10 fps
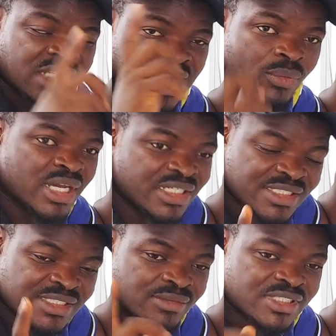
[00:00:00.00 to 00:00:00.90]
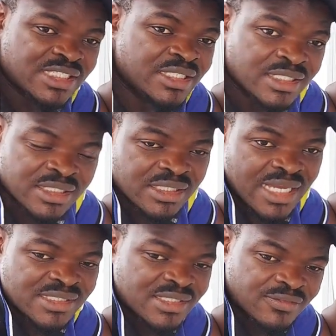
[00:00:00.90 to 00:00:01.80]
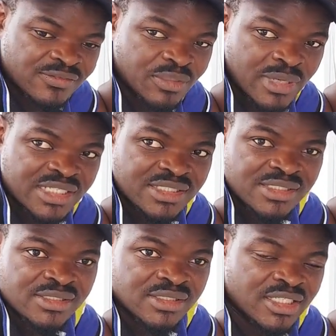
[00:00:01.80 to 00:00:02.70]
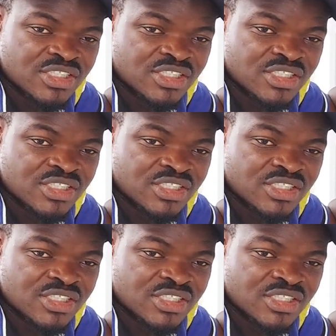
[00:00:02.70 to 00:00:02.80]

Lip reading: that one is still seeing it as if the battery